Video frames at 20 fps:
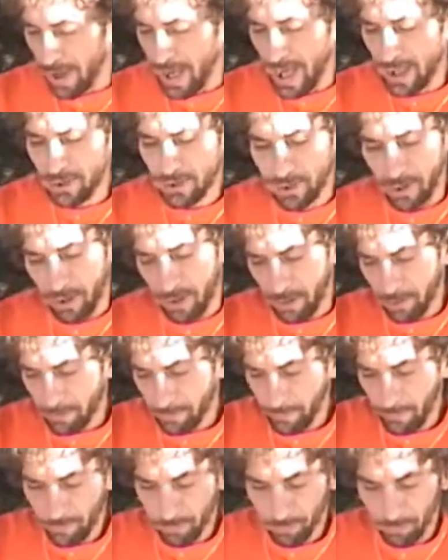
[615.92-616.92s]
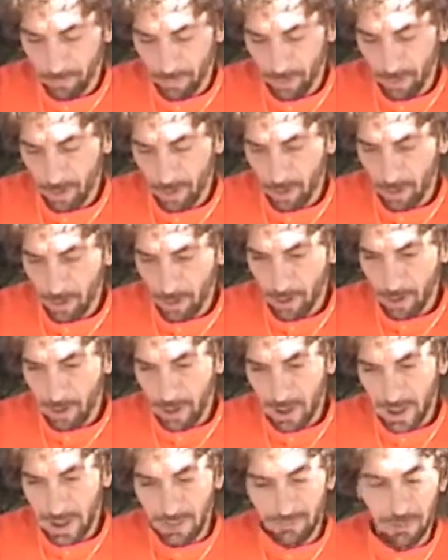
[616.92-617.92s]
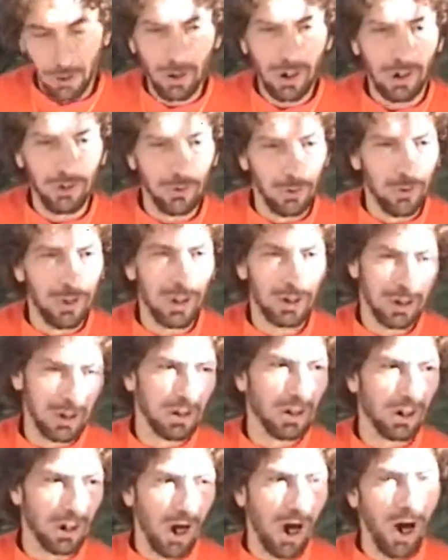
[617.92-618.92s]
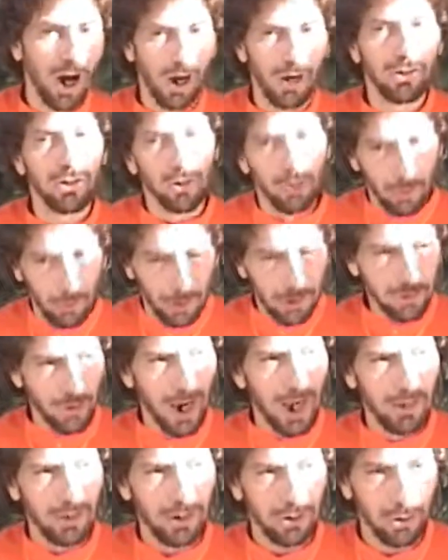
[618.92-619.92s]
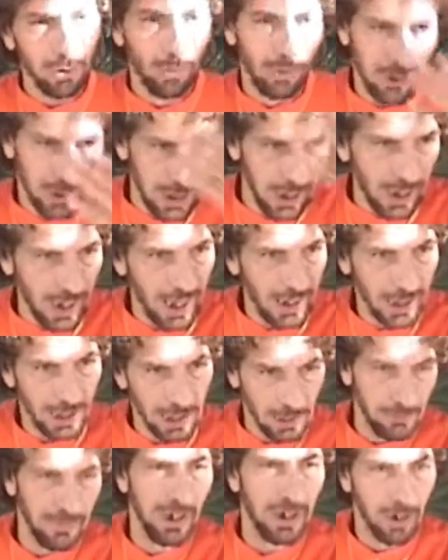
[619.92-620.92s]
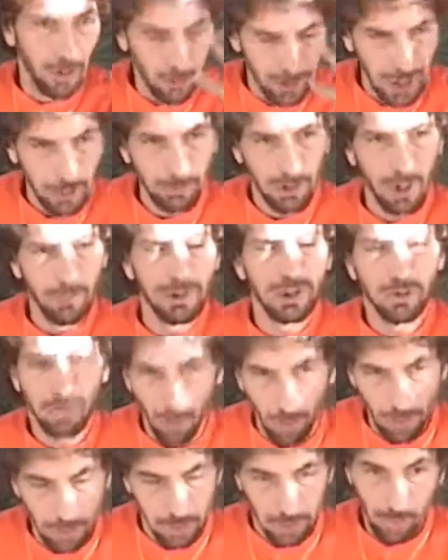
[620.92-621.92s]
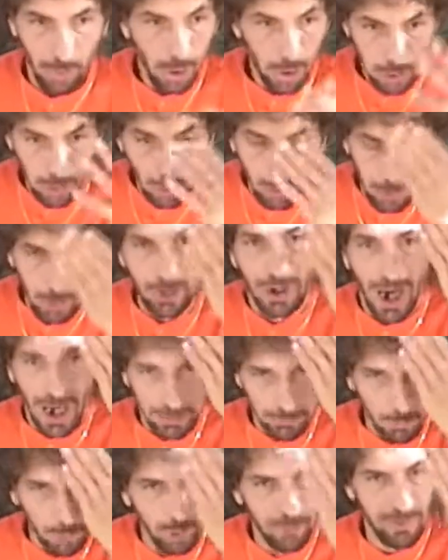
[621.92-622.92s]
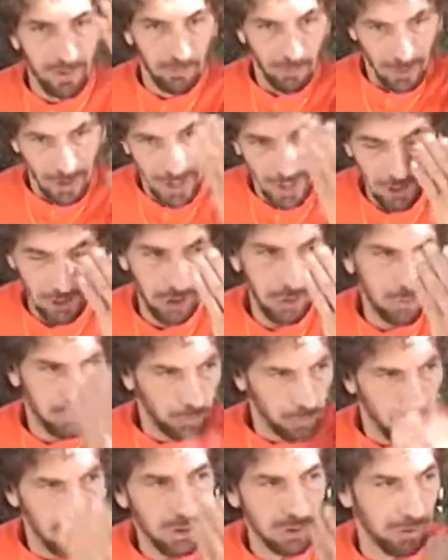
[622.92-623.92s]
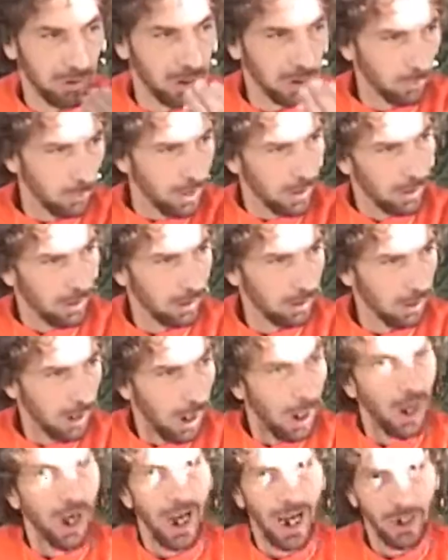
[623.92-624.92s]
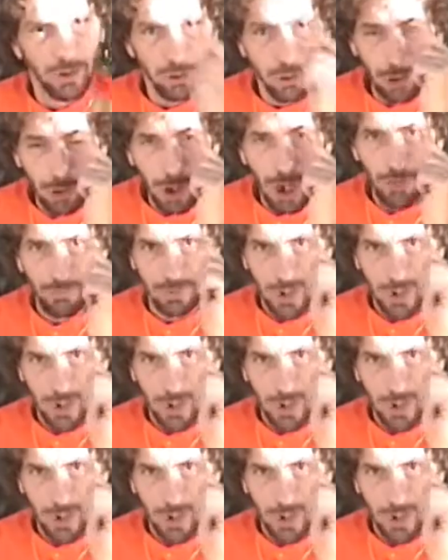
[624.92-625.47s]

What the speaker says: answer, if you can do this in the car, you will try this. You will see it like it's a video game coming towards you. You do not move in relation to the steering wheel. And you have